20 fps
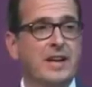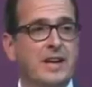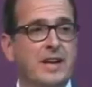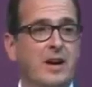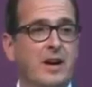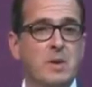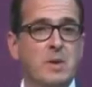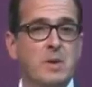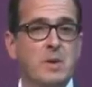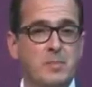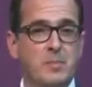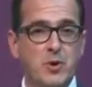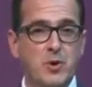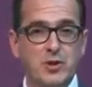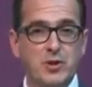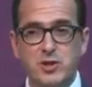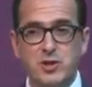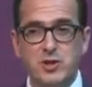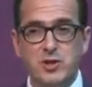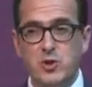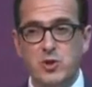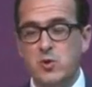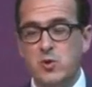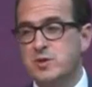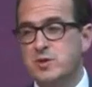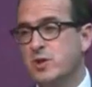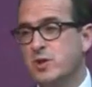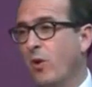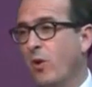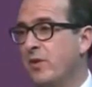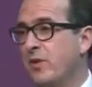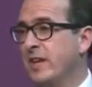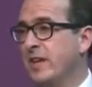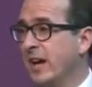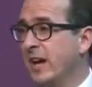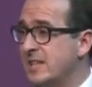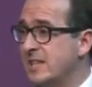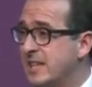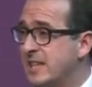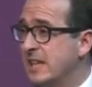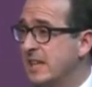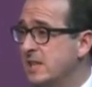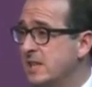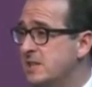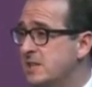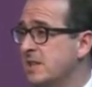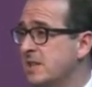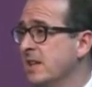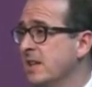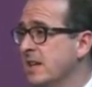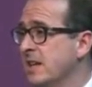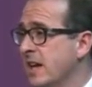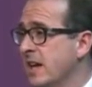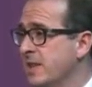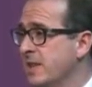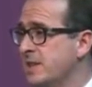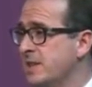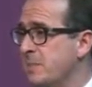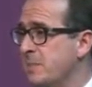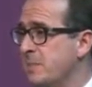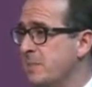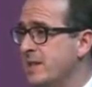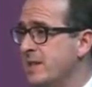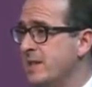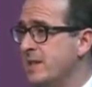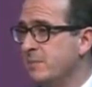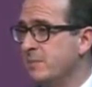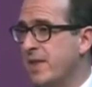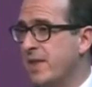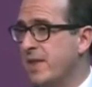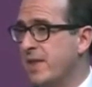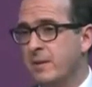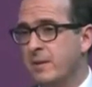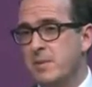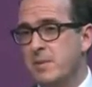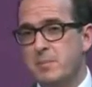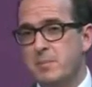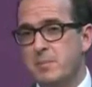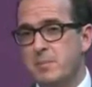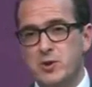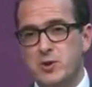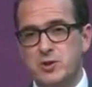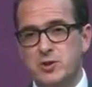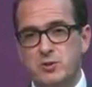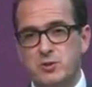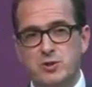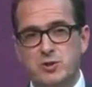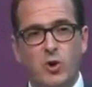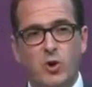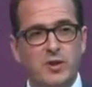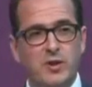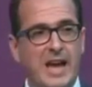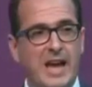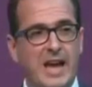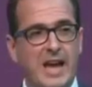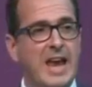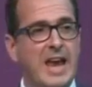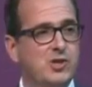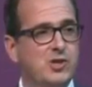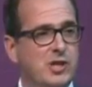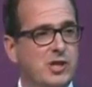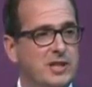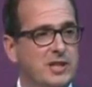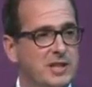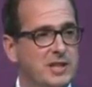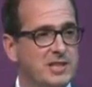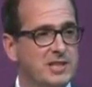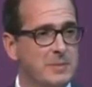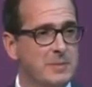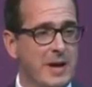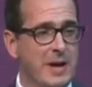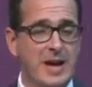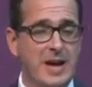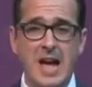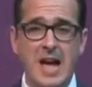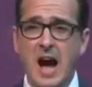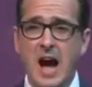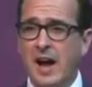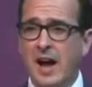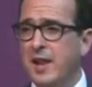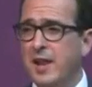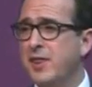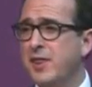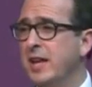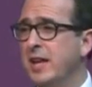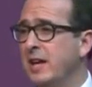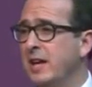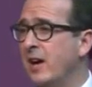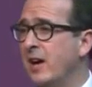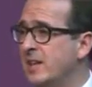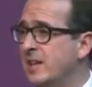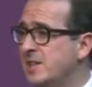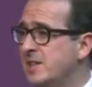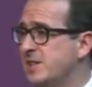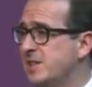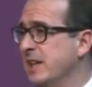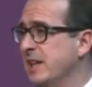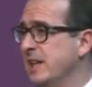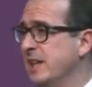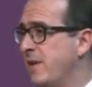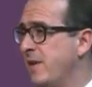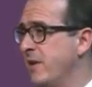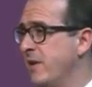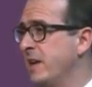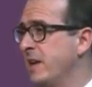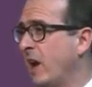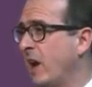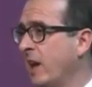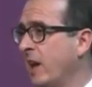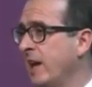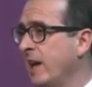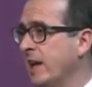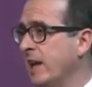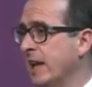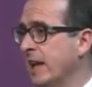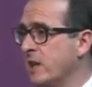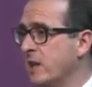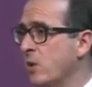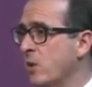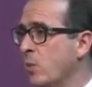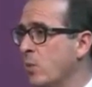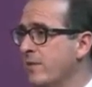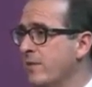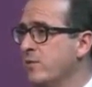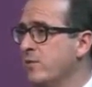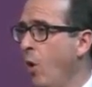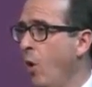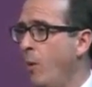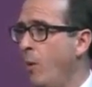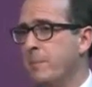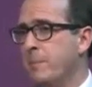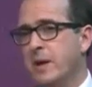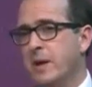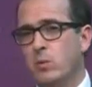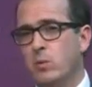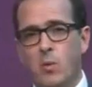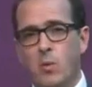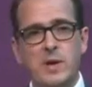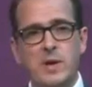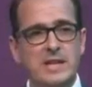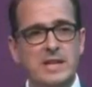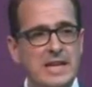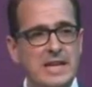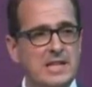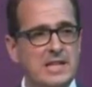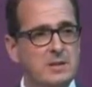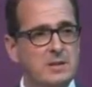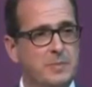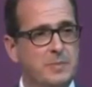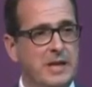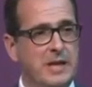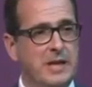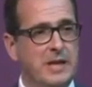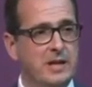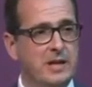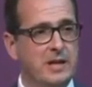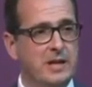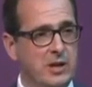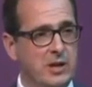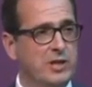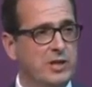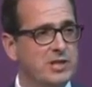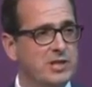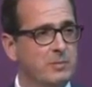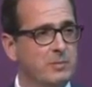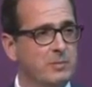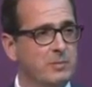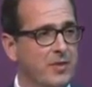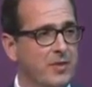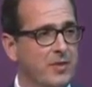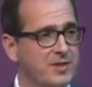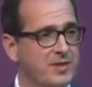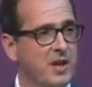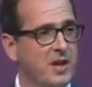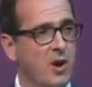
I'm the person who's got the ideas in this debate. I think I'm the person who's got the energy in this debate. And I think I see very clearly that we've not been what we need to be in recent months.